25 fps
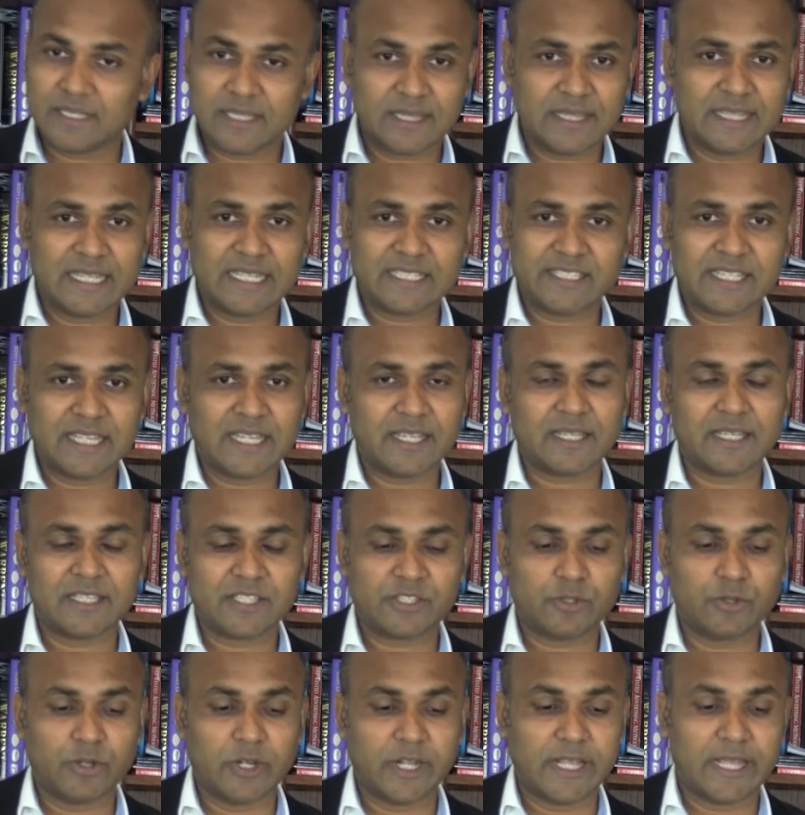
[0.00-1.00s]
That's the
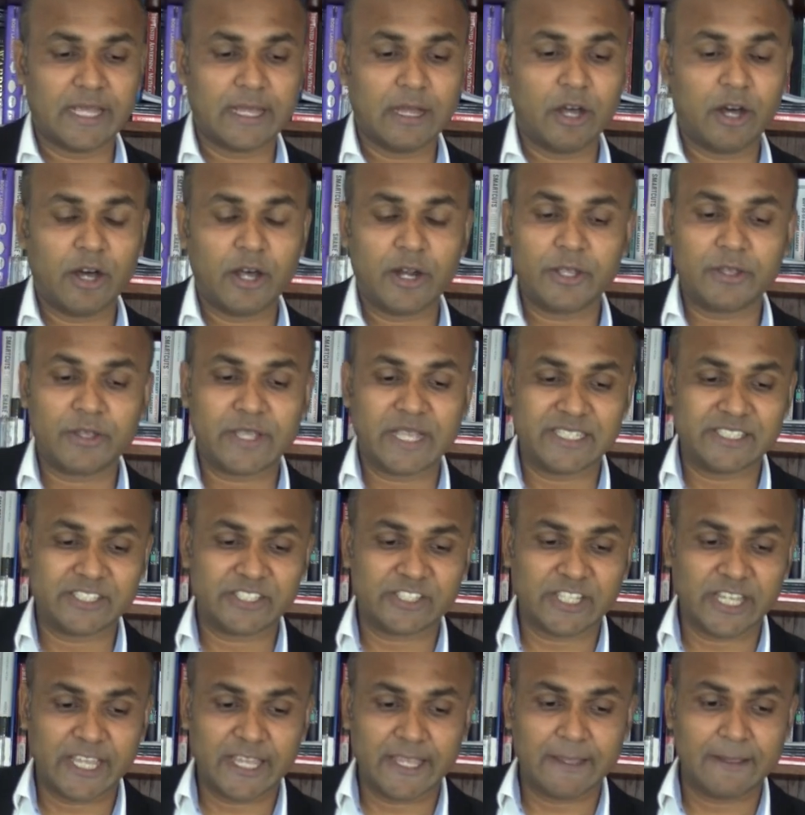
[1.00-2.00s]
story. Or you can
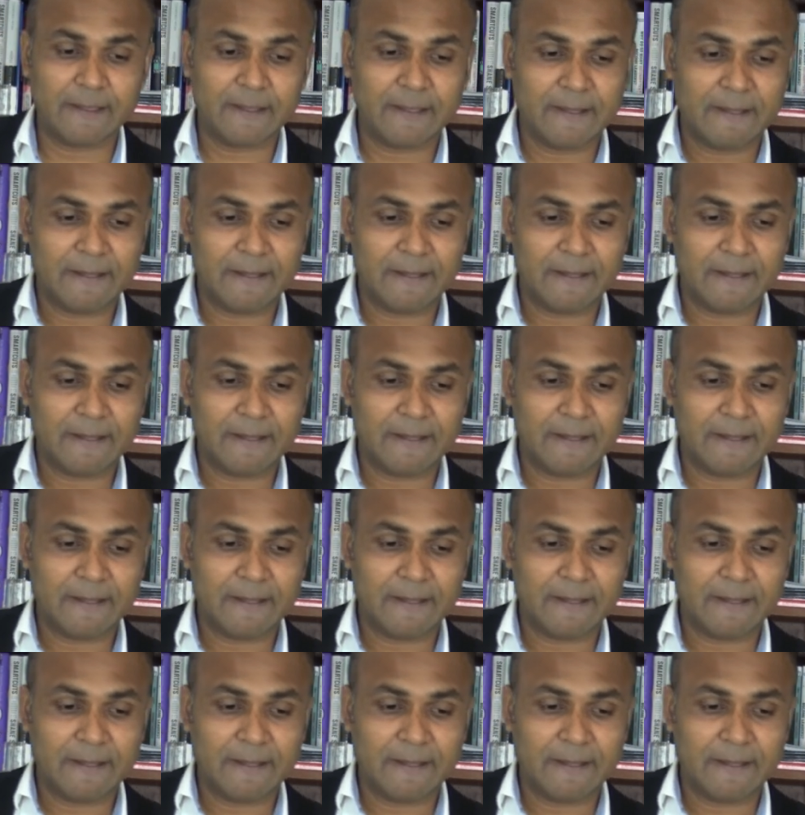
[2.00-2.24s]
say,